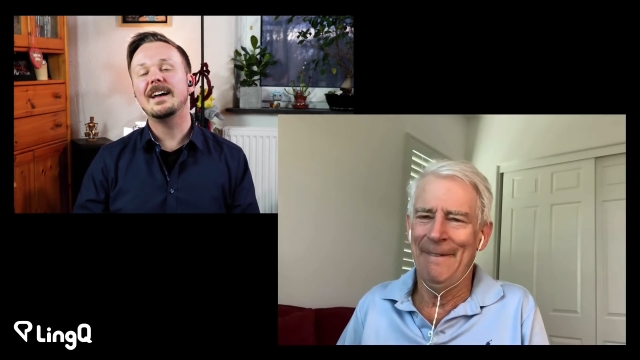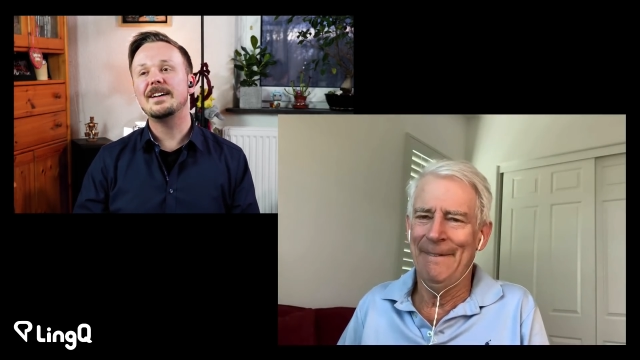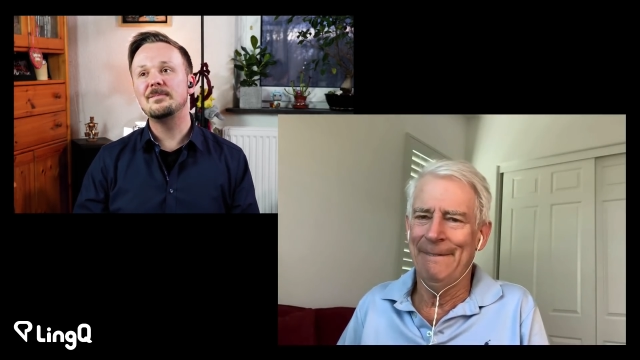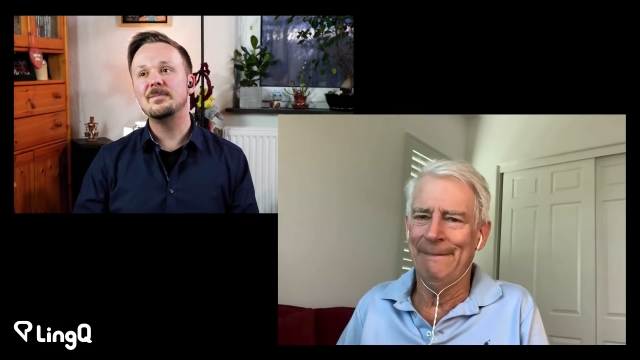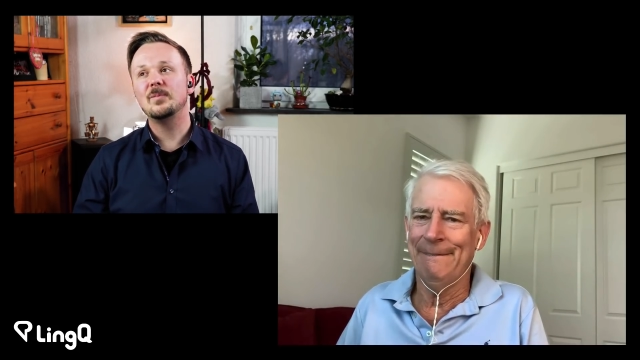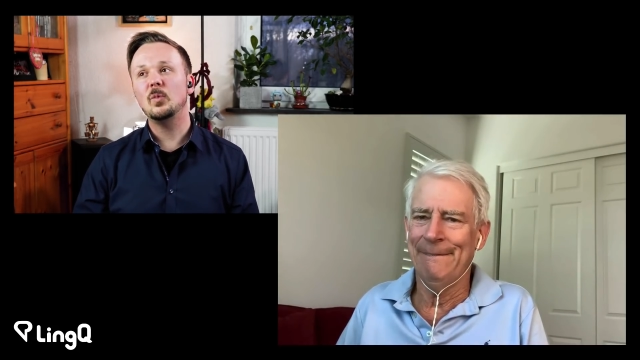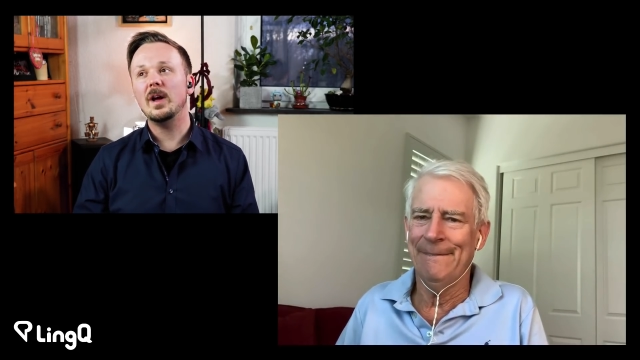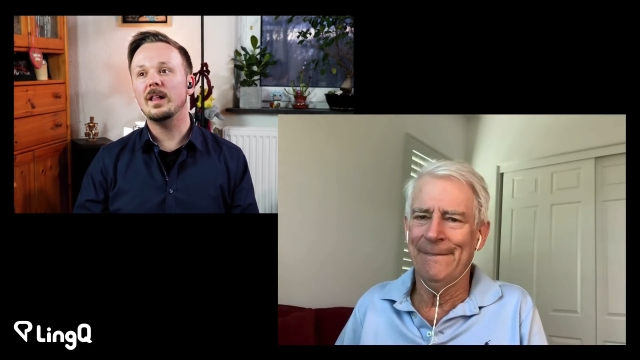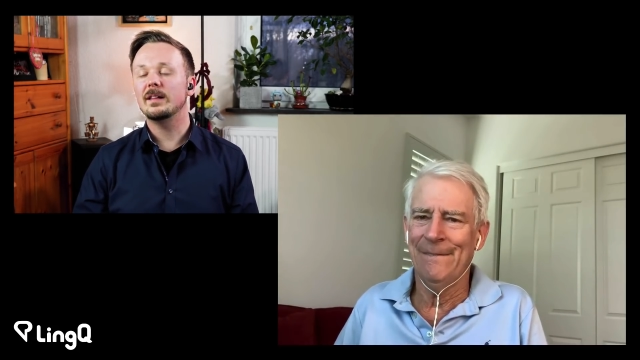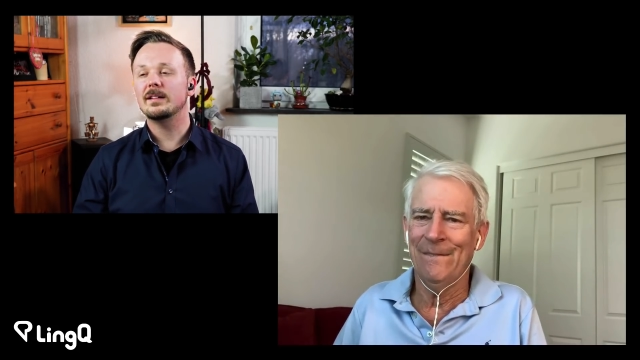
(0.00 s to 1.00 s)
Speaker 1: Um,
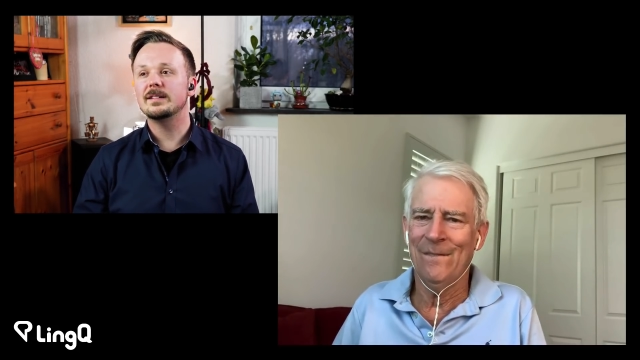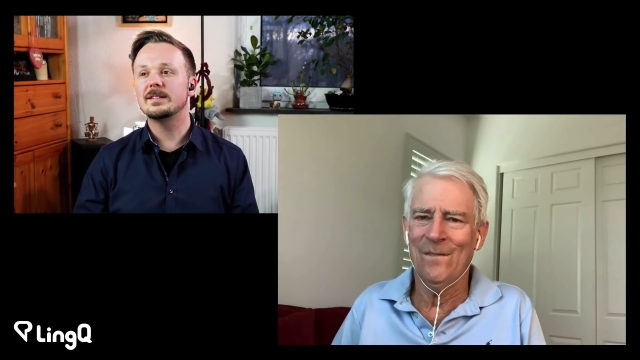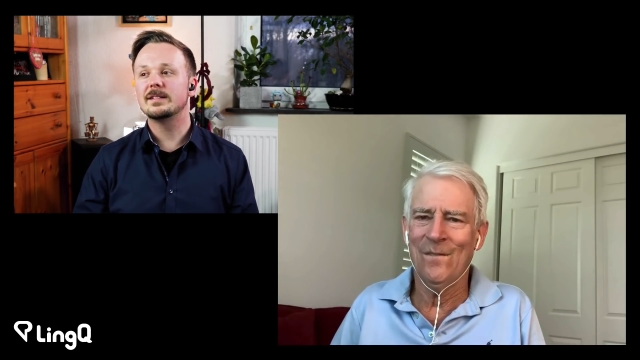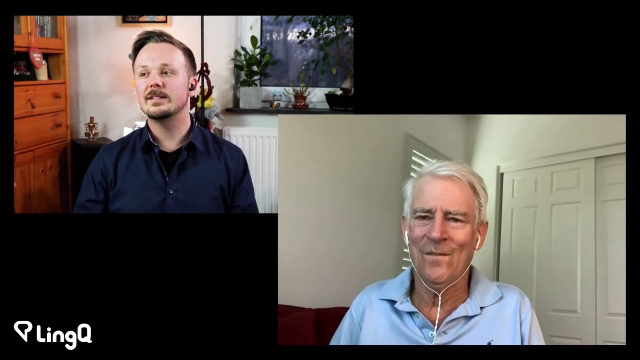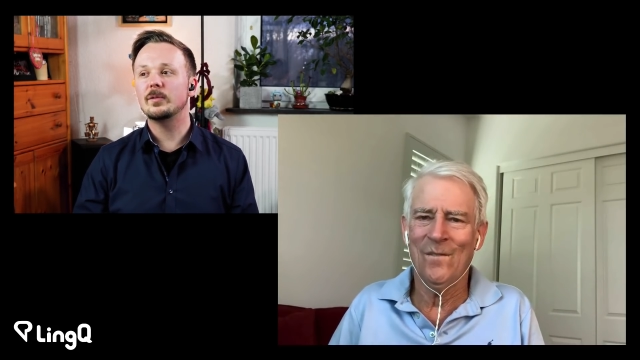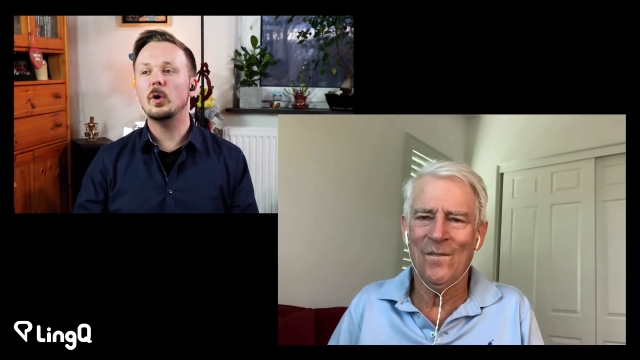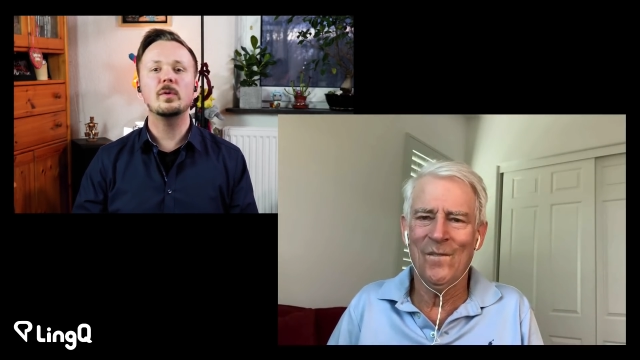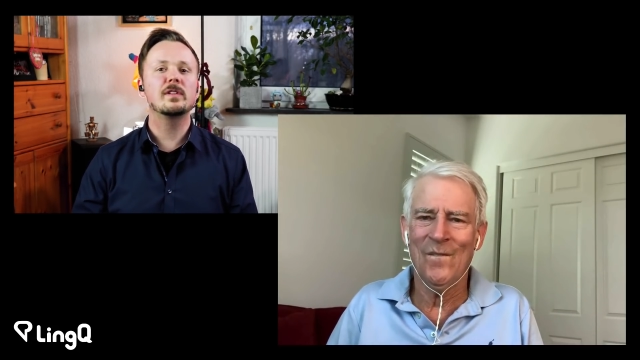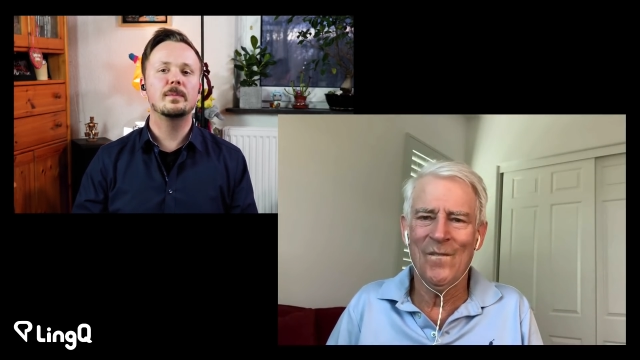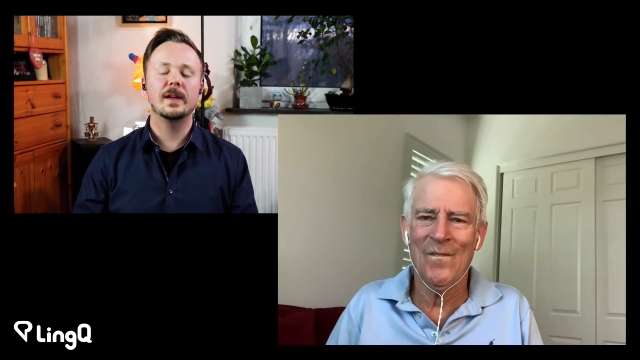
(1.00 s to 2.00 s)
well, and it
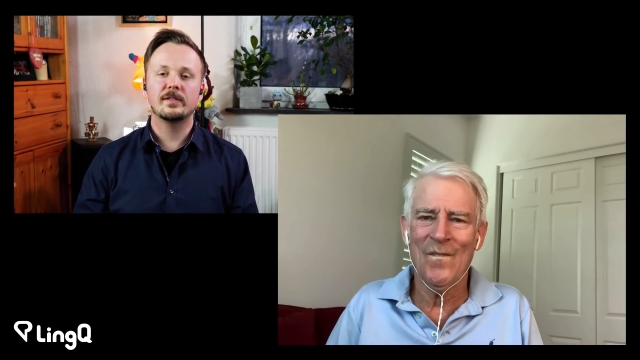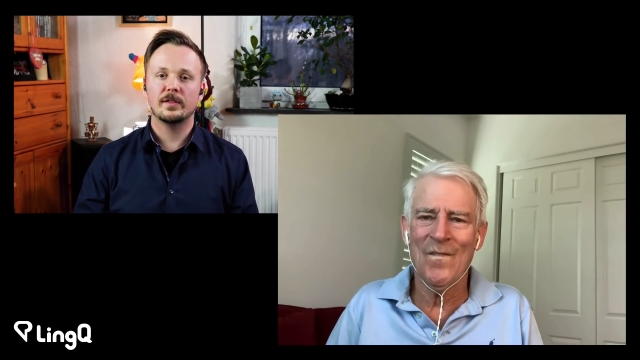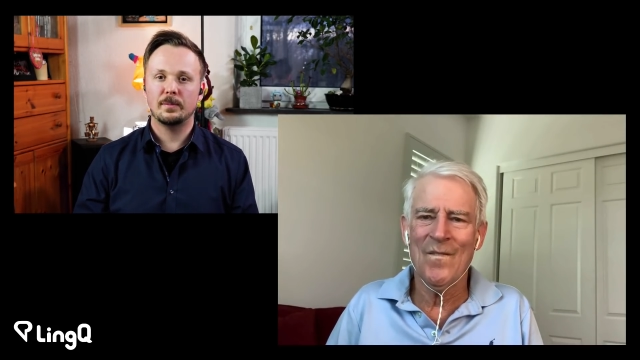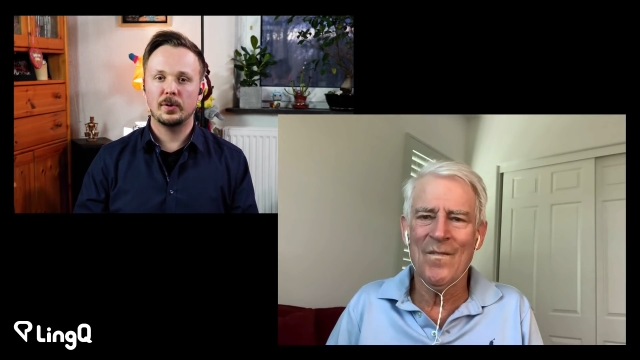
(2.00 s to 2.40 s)
always depends on the